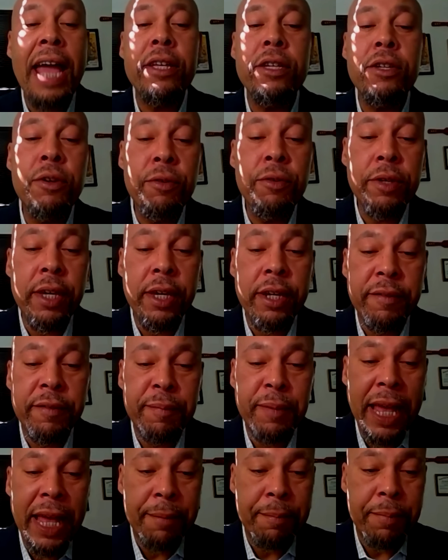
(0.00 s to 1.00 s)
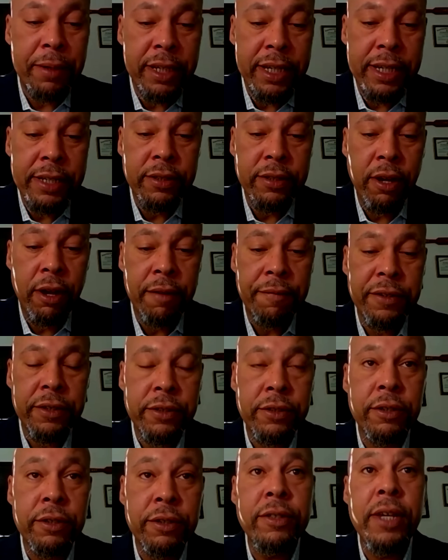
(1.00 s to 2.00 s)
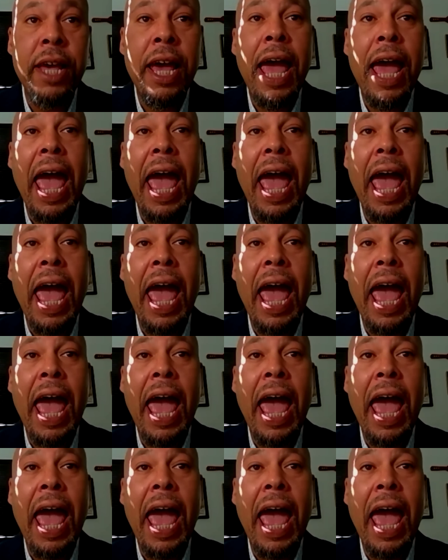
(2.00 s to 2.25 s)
That union of Black police officers